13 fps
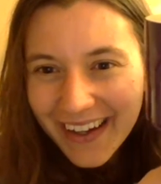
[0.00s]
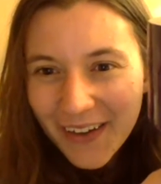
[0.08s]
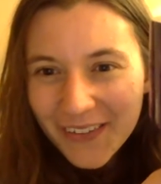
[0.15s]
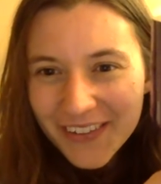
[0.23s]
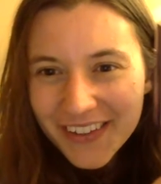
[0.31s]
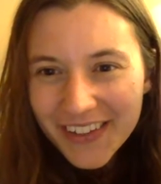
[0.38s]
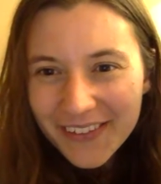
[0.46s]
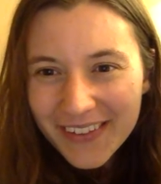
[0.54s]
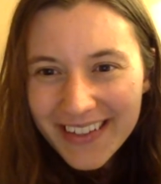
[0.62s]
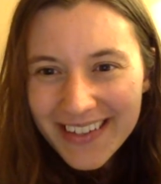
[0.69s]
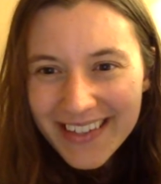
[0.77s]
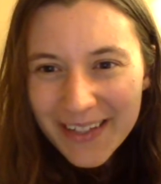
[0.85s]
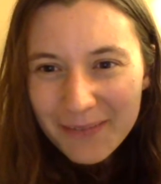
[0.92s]
Oh, look, you
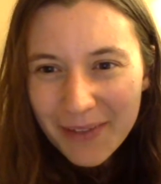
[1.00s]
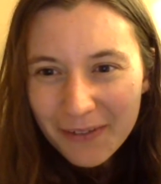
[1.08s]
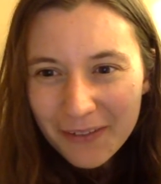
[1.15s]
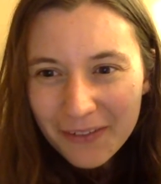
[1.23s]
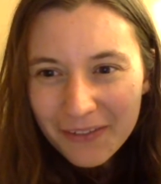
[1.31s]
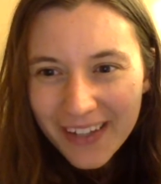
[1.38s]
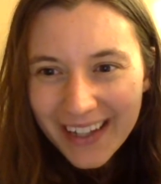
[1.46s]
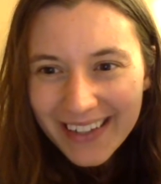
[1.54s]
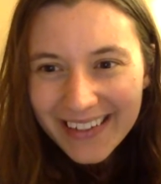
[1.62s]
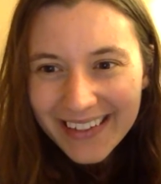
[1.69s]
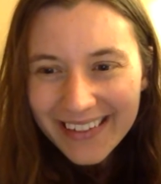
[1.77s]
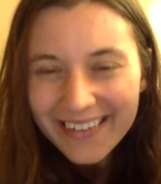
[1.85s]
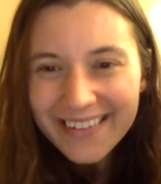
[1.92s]
can see me
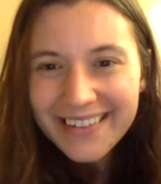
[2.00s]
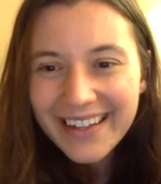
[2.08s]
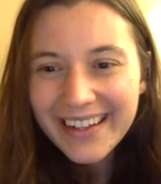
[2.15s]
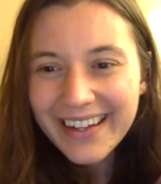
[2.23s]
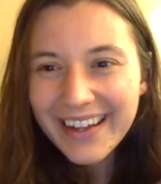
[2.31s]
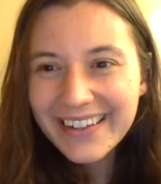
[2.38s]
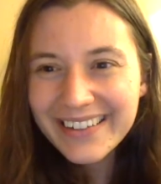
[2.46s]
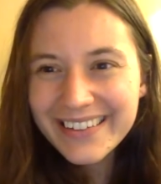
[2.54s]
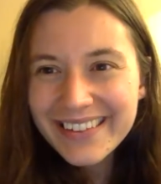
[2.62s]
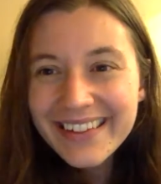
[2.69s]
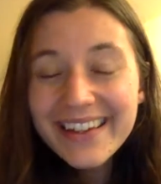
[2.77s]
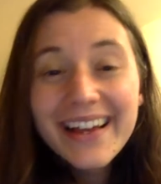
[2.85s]
reflected. Isn't that nice?